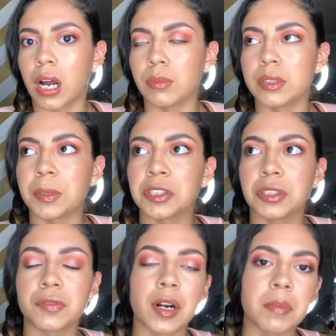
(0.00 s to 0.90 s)
especially
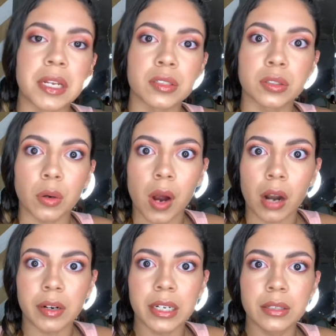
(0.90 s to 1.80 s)
for it being so
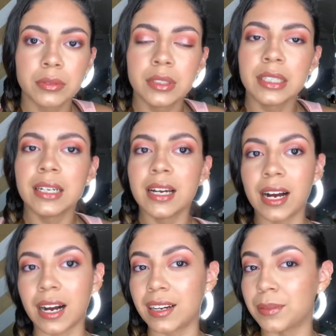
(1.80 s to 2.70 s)
hot right now.
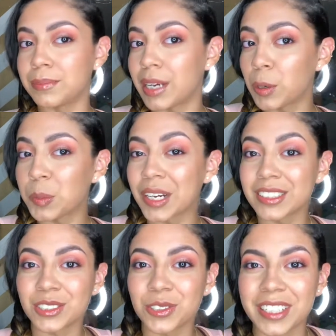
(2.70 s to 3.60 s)
I hope you guys enjoy